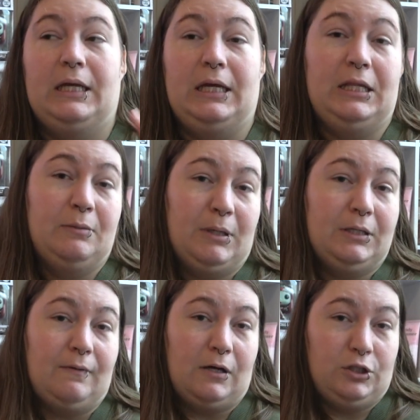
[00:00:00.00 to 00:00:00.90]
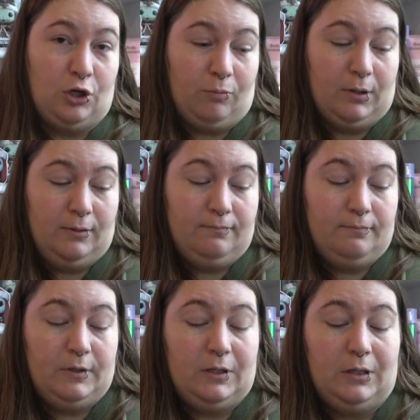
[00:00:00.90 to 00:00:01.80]
in the month of October
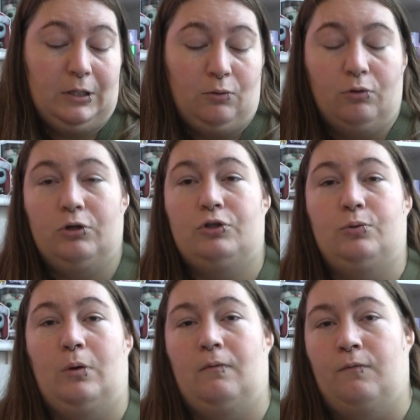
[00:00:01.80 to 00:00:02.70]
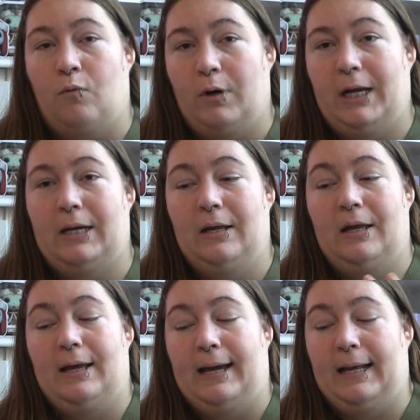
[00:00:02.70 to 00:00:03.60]
in order to avoid
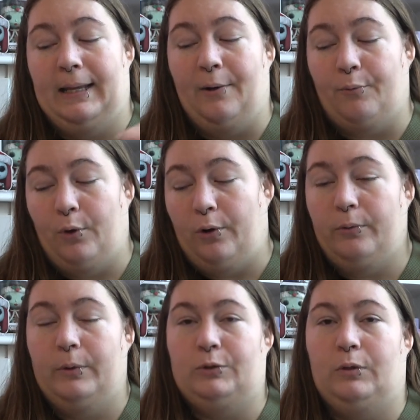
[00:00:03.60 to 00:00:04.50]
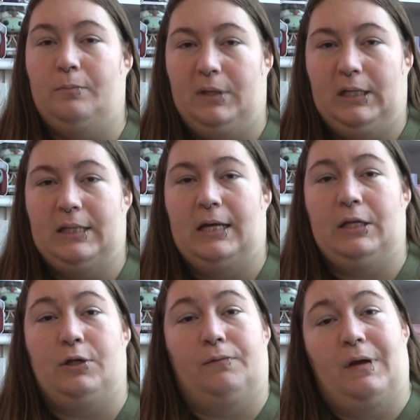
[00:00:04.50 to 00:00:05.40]
adding a roll, which would mean that
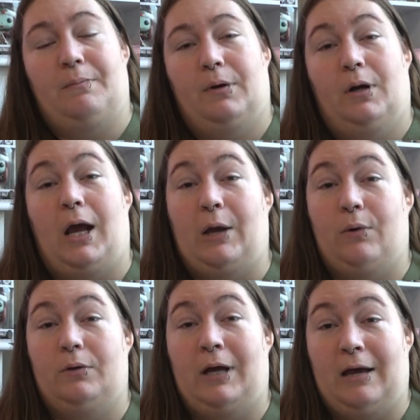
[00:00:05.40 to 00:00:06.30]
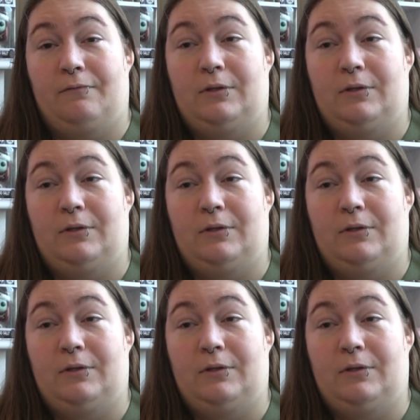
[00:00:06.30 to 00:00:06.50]
in November I would have,